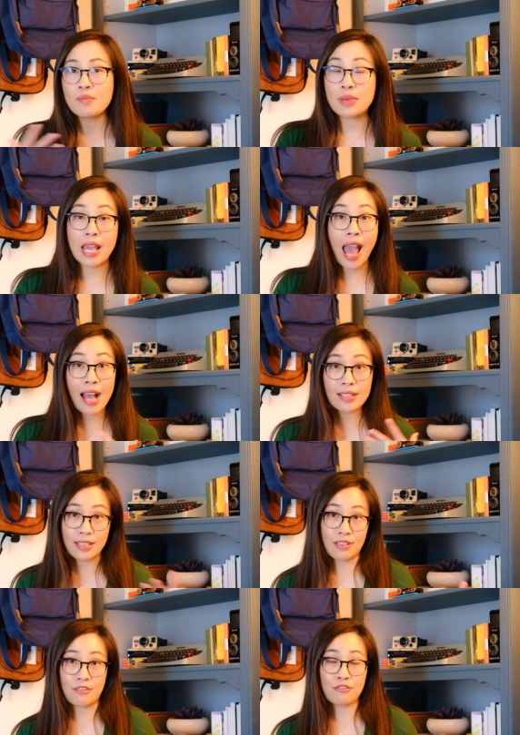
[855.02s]
be
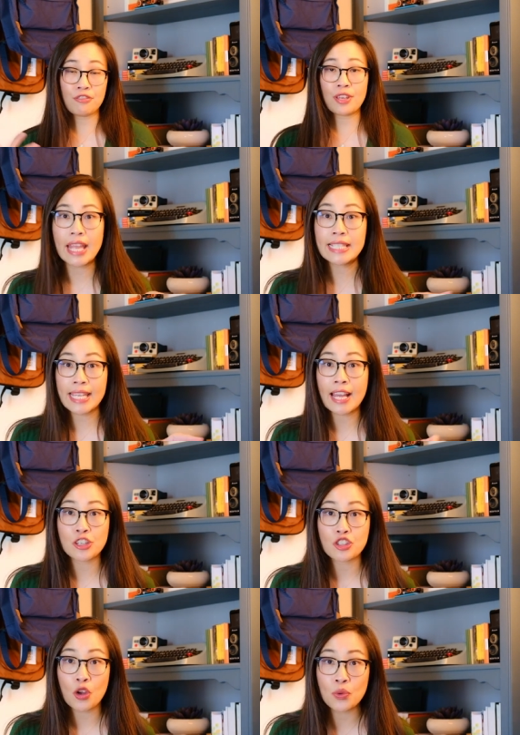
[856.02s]
active,
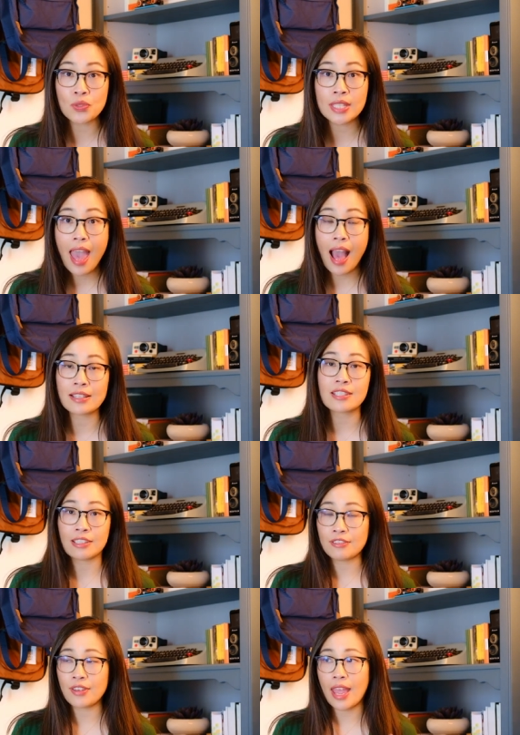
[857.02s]
Indiana Jones
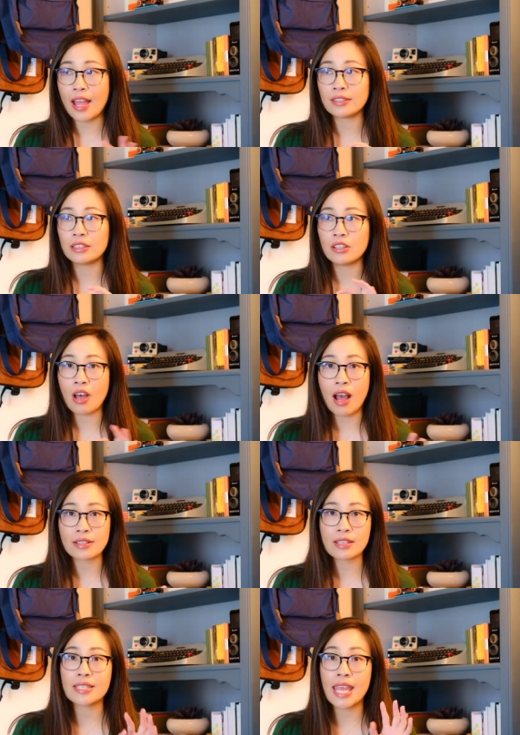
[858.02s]
active, and
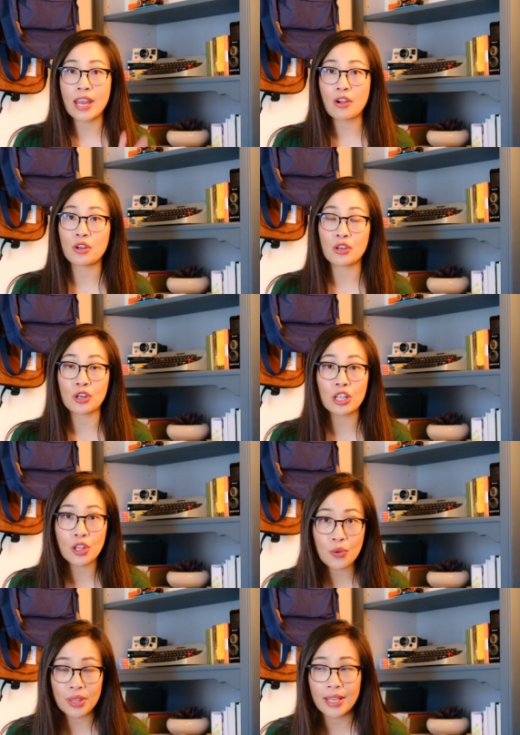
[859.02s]
not tear your
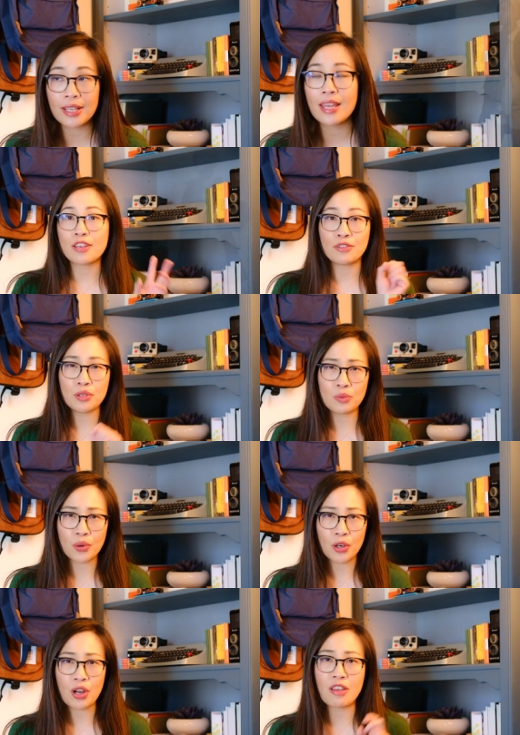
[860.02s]
clothing. If you
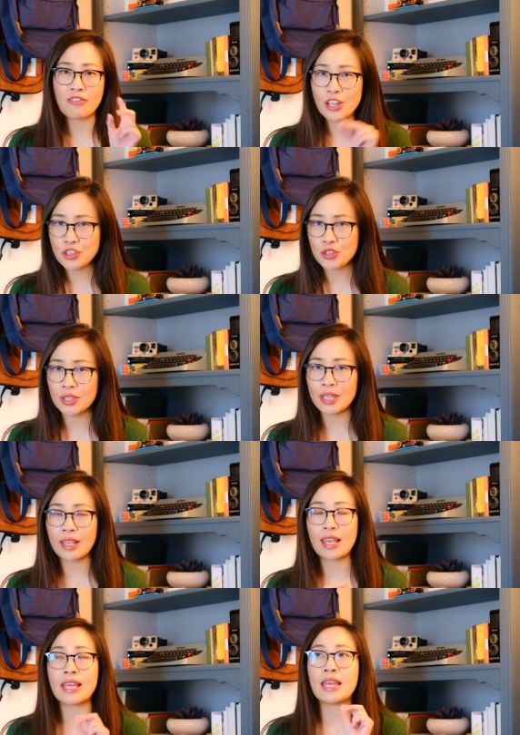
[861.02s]
were
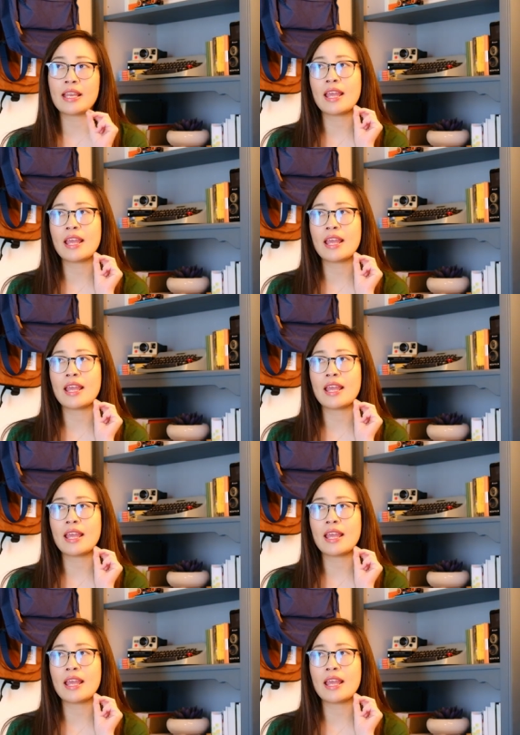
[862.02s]
venturing in